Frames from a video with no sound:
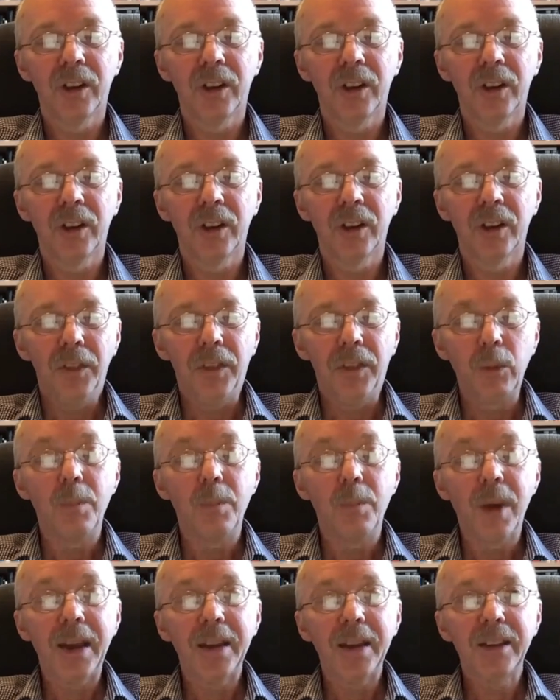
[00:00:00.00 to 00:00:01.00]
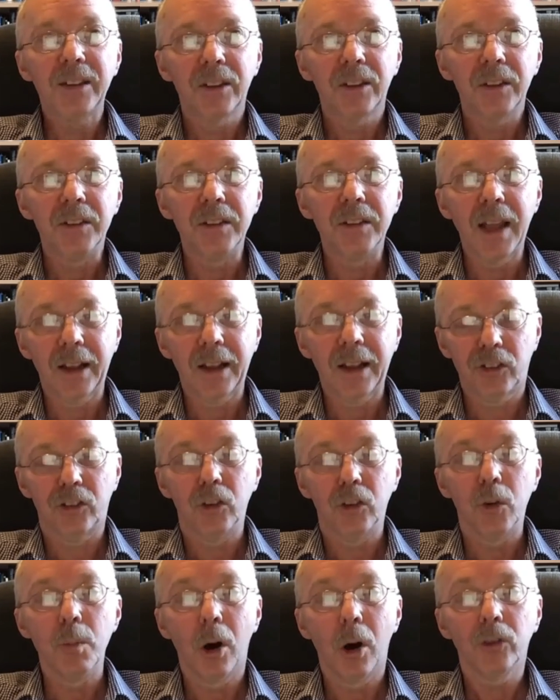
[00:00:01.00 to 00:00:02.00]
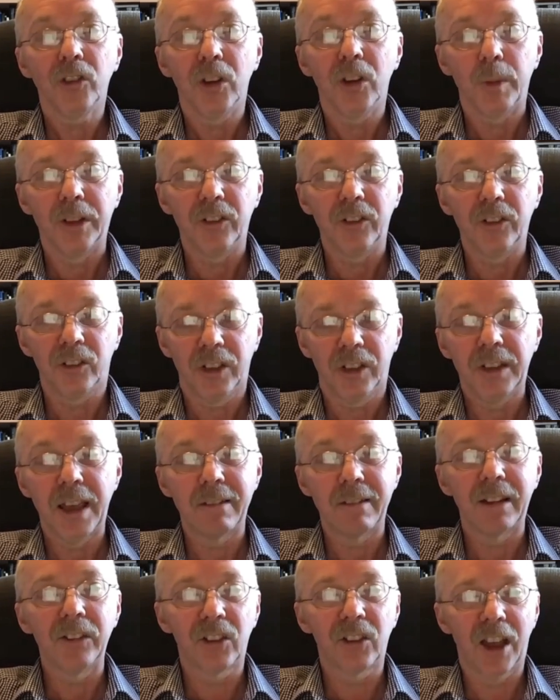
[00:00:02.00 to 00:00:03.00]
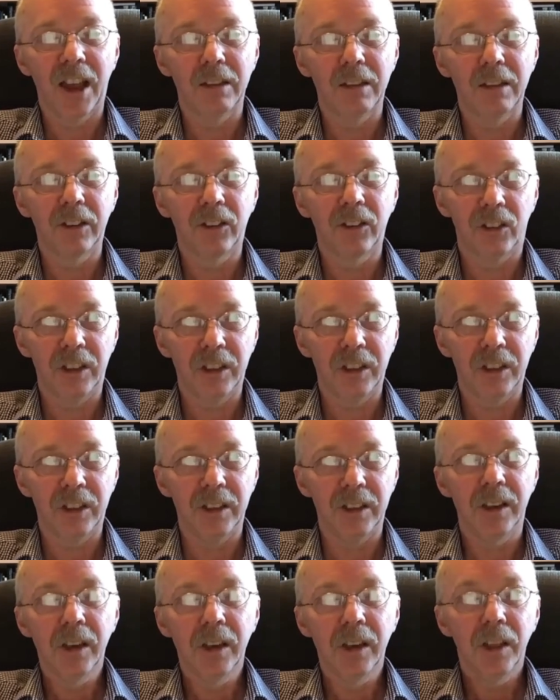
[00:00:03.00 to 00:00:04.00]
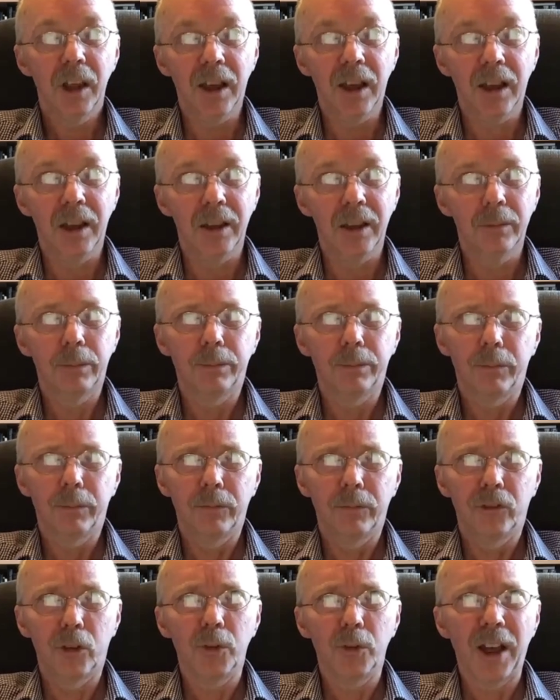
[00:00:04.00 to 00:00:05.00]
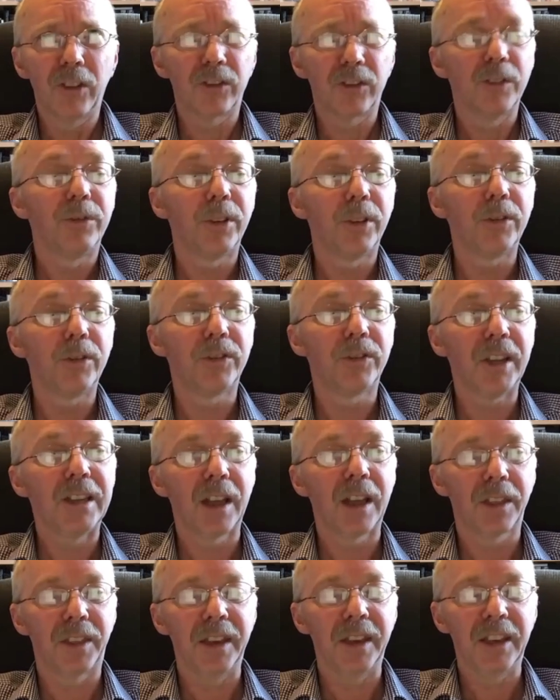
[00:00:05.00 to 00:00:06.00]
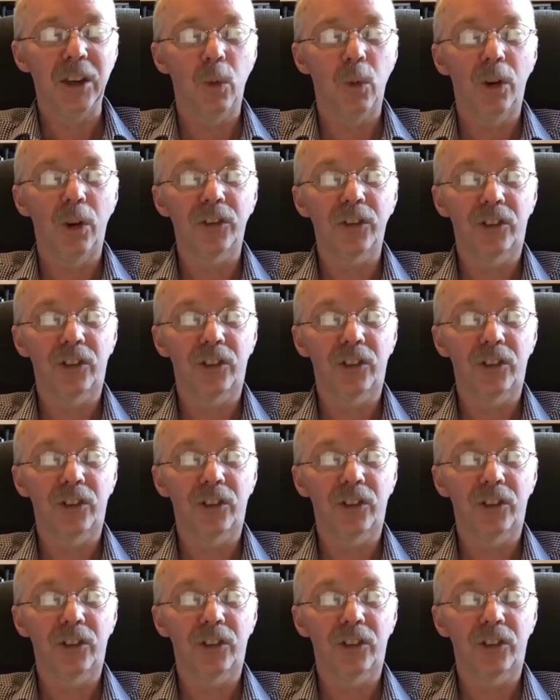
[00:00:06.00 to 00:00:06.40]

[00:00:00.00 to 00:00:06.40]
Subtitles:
They were made national monuments in their entirety, 2015, I think it was.